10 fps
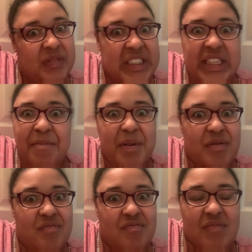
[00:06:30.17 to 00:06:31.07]
Simple.
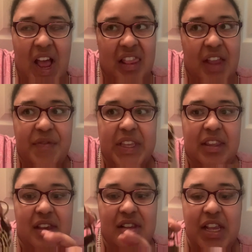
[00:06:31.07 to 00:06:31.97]
I love these
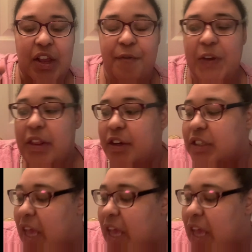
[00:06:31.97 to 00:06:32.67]
things, and they're fillers.